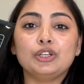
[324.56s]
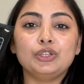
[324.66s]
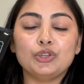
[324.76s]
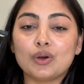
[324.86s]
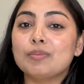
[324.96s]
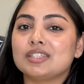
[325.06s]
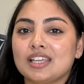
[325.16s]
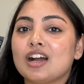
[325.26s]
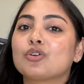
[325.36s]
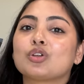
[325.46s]
you are
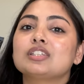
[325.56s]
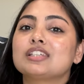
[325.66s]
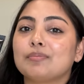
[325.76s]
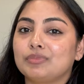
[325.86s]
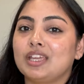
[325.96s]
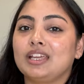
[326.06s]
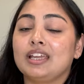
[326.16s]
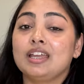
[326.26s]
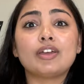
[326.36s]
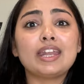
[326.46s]
missing out on something.
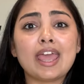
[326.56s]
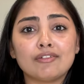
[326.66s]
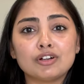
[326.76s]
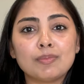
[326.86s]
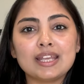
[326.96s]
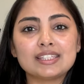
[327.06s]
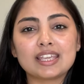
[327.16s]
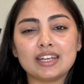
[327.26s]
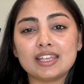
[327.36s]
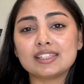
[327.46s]
Whenever my
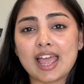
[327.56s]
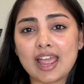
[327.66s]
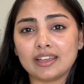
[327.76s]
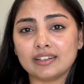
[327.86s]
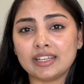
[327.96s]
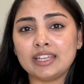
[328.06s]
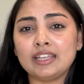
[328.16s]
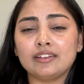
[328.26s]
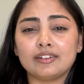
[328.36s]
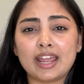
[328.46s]
skin is
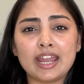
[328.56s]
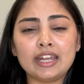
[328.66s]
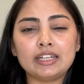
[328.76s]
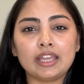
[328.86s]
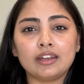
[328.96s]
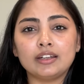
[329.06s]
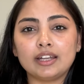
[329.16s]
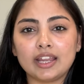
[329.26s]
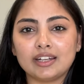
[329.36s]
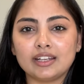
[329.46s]
angry, red,
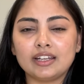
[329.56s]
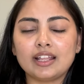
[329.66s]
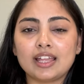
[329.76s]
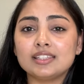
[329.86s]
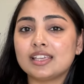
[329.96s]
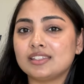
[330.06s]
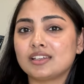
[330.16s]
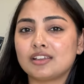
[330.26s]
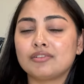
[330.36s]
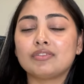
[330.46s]
irritated and
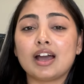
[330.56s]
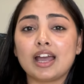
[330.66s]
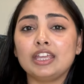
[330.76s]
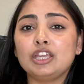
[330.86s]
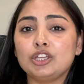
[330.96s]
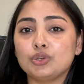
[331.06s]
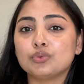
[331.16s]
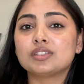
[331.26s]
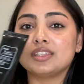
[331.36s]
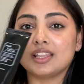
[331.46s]
sensitive, I
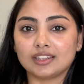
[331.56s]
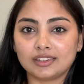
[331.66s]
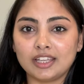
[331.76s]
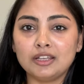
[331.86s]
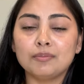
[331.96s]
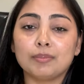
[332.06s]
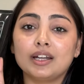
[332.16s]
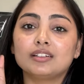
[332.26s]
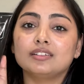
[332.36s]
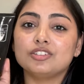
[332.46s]
use nothing
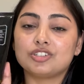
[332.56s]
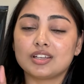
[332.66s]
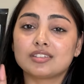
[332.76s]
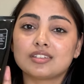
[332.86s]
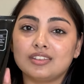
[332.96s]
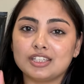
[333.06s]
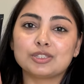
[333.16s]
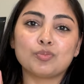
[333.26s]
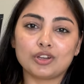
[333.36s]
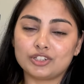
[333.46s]
but just
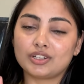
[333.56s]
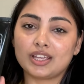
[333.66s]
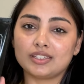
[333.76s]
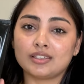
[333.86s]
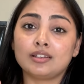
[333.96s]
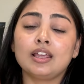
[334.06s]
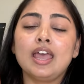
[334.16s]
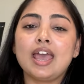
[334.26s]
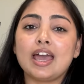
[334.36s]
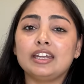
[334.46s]
this moisturizer,
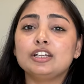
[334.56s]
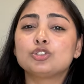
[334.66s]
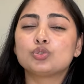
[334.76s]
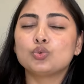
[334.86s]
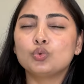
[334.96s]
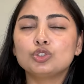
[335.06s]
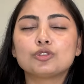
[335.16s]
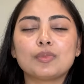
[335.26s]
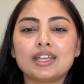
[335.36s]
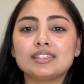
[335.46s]
and it soothes
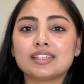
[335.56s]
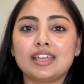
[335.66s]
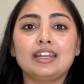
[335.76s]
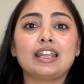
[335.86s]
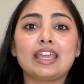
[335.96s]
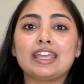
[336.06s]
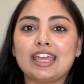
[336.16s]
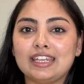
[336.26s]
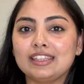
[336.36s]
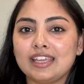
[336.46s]
my skin like
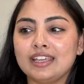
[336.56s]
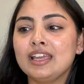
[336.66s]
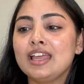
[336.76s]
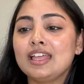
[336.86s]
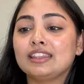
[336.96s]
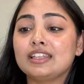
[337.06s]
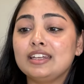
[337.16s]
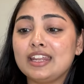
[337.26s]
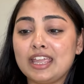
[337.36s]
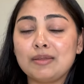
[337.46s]
anything. The
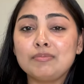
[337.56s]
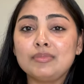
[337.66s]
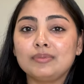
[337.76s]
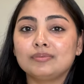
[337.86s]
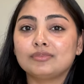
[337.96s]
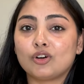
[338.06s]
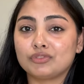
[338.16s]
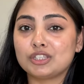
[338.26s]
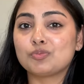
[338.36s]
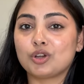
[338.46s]
name of
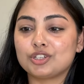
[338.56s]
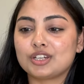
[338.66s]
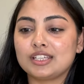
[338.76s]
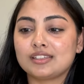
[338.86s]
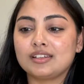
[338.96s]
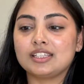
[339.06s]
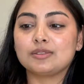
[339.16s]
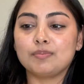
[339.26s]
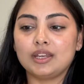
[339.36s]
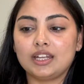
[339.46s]
this moisturizer is
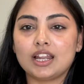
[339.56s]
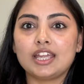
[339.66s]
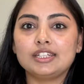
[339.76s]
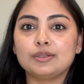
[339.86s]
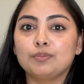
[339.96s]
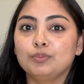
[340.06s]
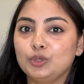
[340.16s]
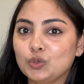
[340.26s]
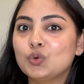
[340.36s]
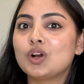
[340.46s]
Midnight
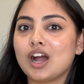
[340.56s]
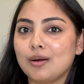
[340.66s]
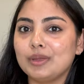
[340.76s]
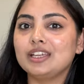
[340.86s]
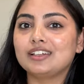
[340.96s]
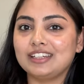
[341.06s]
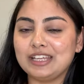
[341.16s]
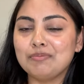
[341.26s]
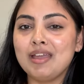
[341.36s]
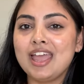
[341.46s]
Blue Calming
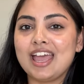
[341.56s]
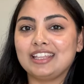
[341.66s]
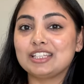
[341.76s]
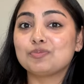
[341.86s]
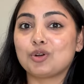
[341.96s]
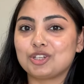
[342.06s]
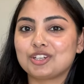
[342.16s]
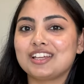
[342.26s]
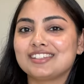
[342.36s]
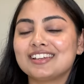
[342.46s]
Cream, and this
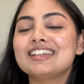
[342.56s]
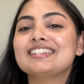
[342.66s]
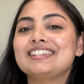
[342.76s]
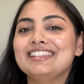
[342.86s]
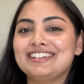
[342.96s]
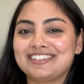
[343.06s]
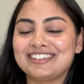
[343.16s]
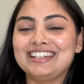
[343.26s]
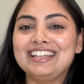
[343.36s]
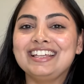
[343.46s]
moisturizer is
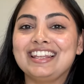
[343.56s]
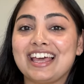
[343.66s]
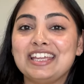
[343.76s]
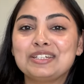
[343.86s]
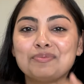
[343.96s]
literally light